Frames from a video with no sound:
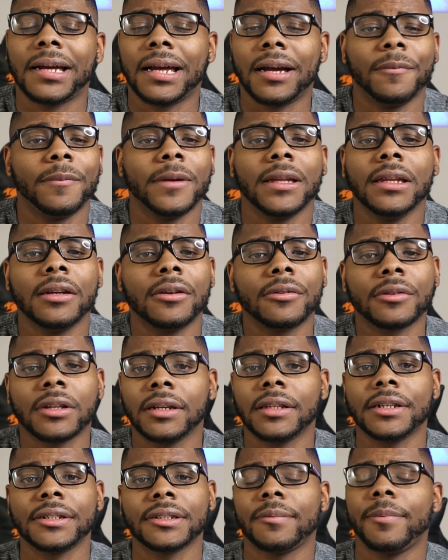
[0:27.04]
I really don't
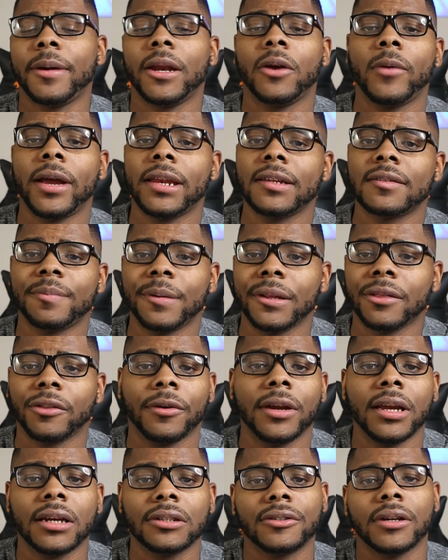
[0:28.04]
think there's a better way to spend
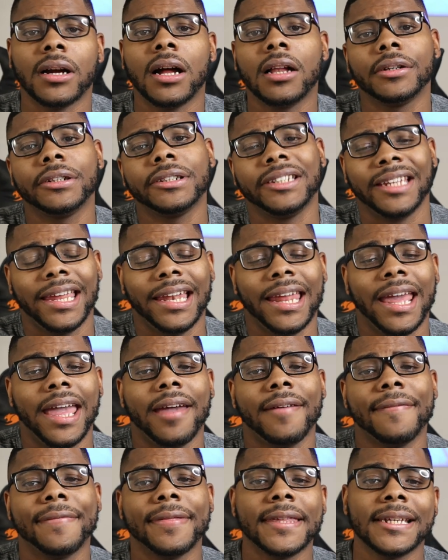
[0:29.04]
$300 and
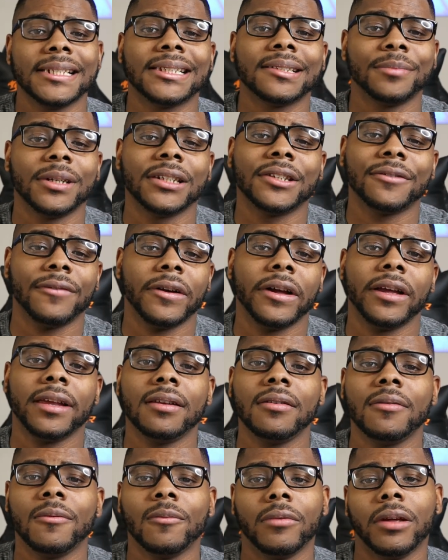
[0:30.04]
have this much
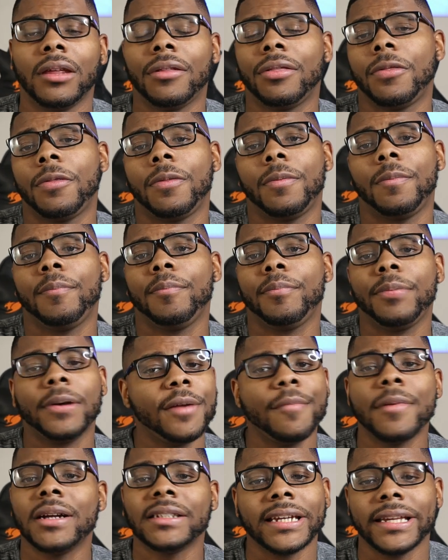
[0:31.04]
fun with
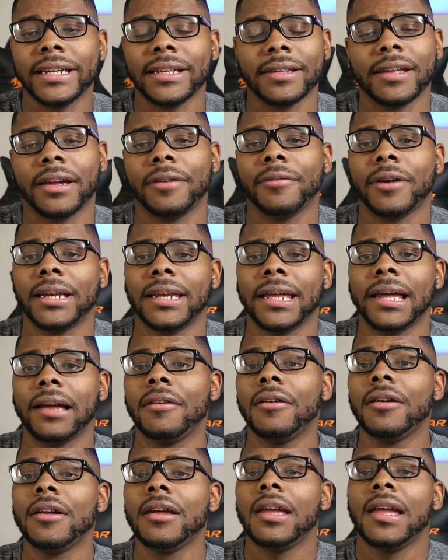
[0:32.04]
pretty much anything right
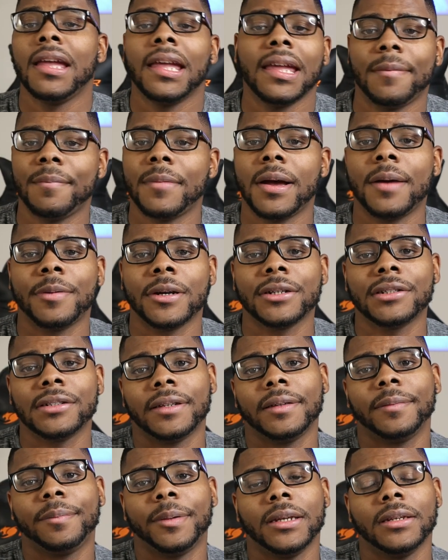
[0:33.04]
now, in my
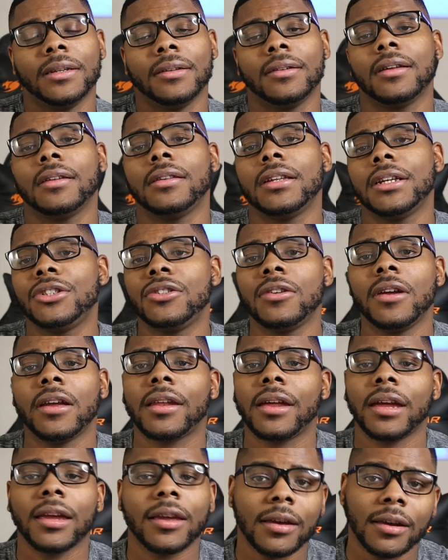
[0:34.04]
personal opinion. Unless you get
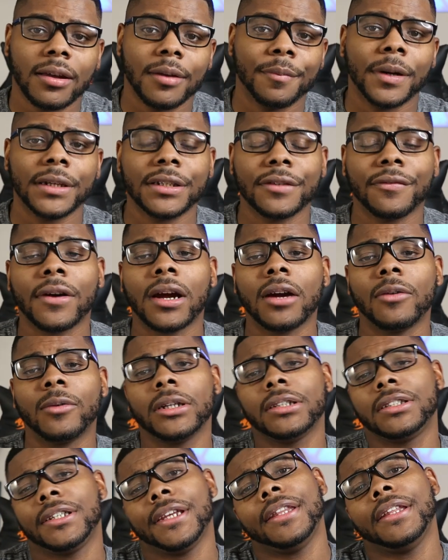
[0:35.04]
like a bunch of
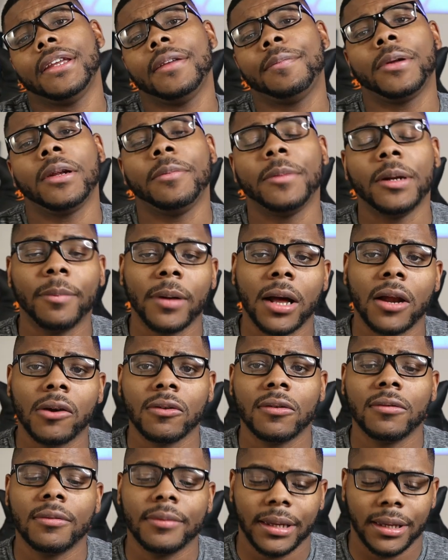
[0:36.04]
fireworks and then put them in a
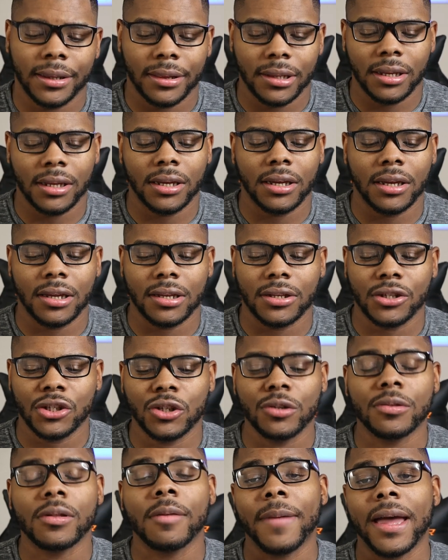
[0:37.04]
bottle and then
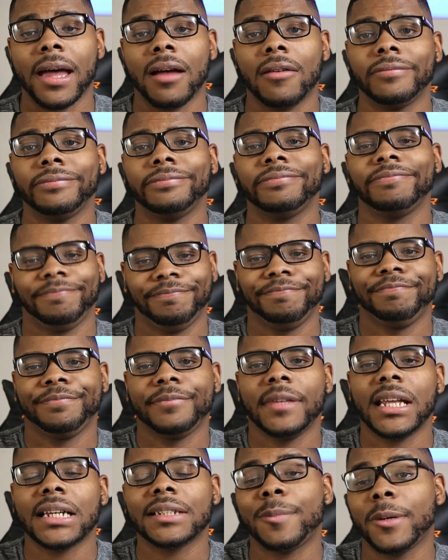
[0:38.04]
shoot them out.
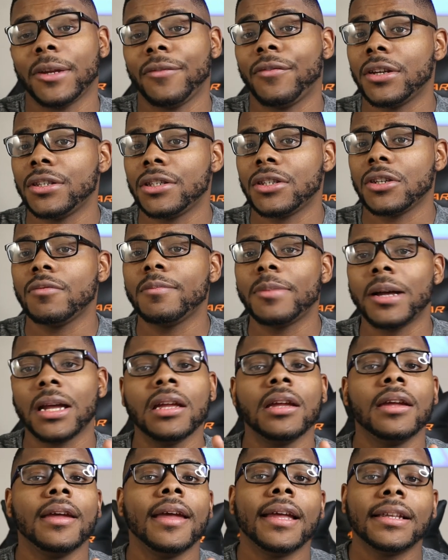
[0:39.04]
That's pretty fun too,
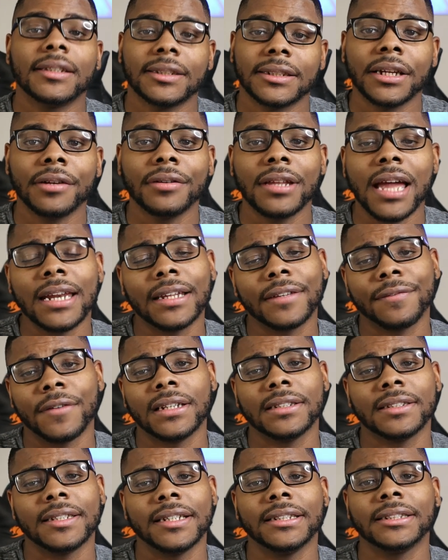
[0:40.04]
but still not as
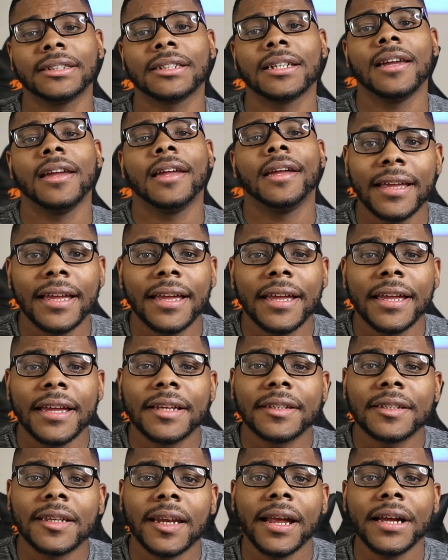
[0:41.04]
fun as this.
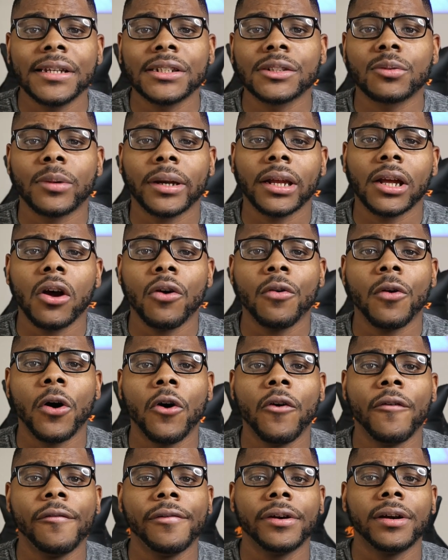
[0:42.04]
Today I just want to go
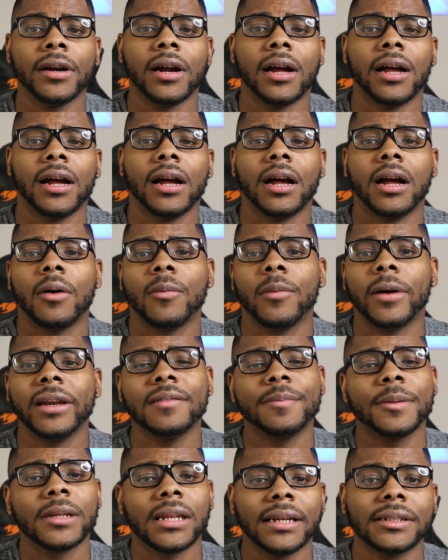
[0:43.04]
over what
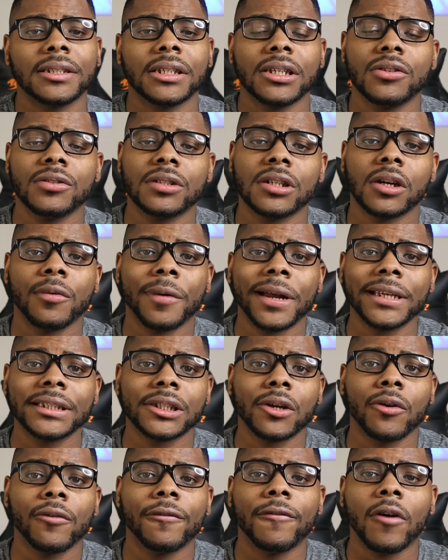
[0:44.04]
it's been like to use the
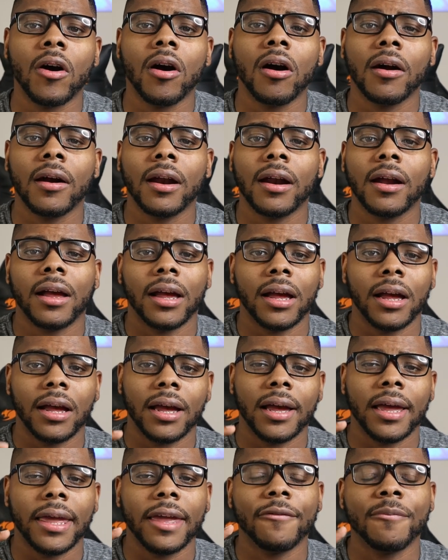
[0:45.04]
Quest so
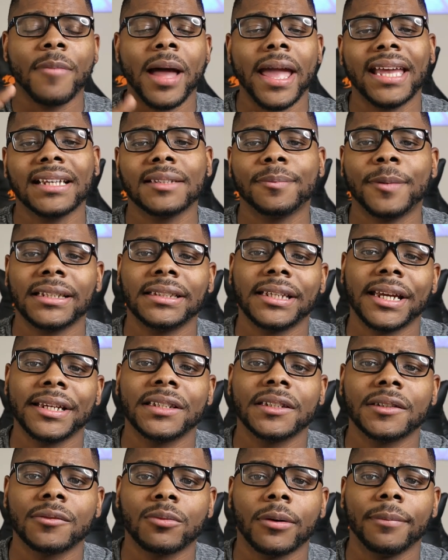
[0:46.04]
far, if my
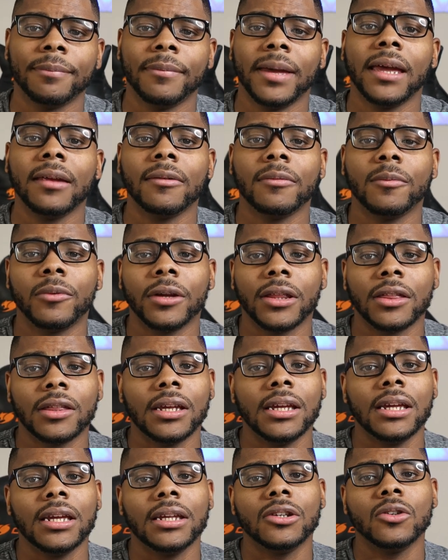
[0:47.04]
expectations were met with
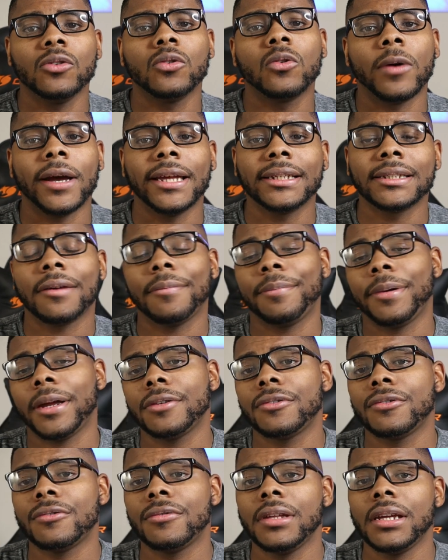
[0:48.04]
the new Quest
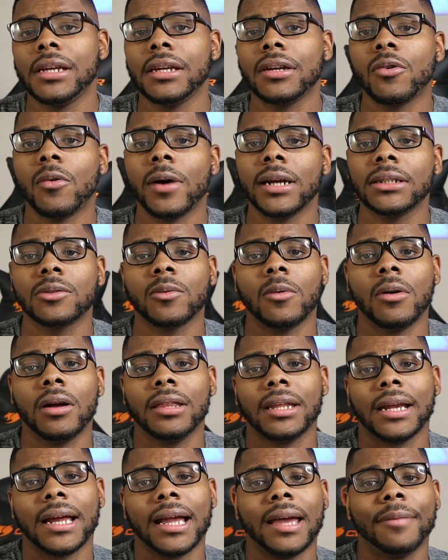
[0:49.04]
compared to the Quest
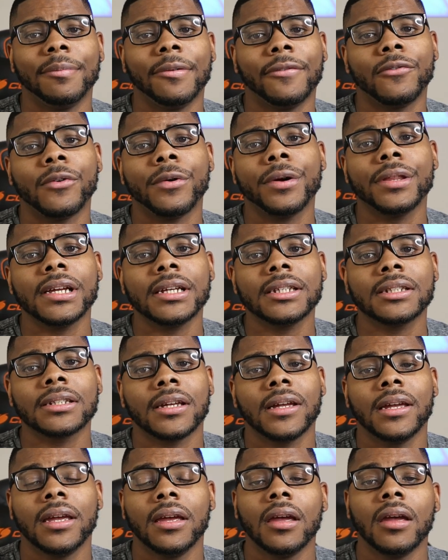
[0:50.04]
1 that I had before this.